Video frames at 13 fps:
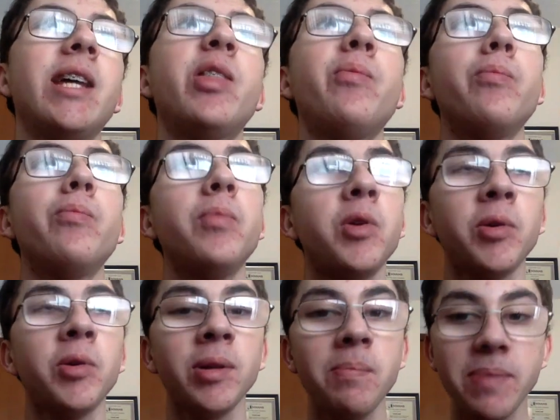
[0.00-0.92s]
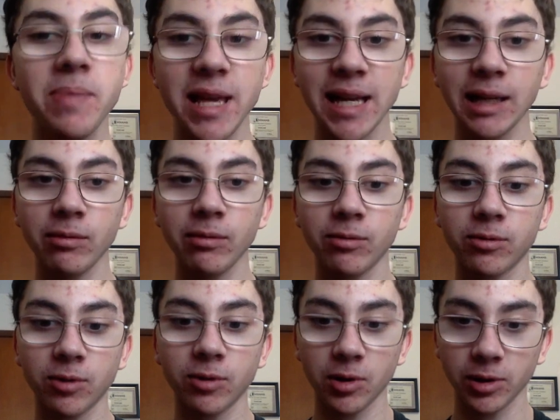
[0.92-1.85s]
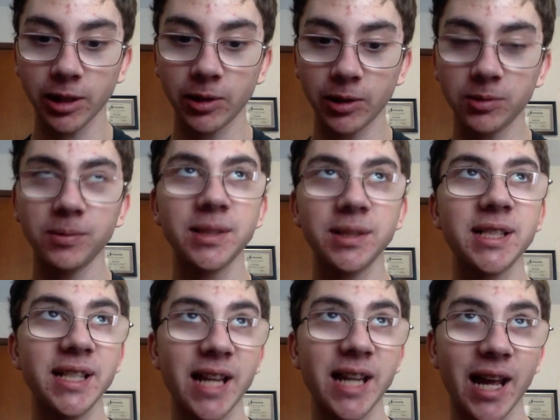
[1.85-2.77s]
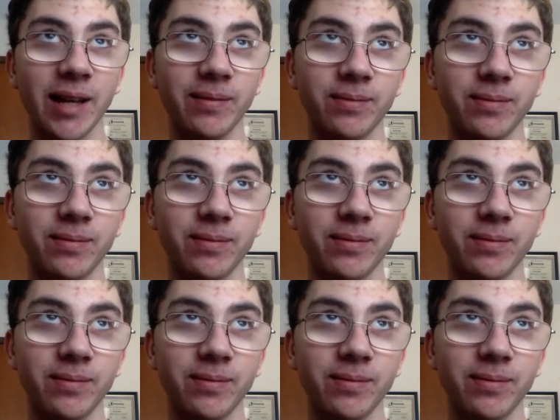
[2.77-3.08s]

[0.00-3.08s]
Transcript: the moon being in Virgo today,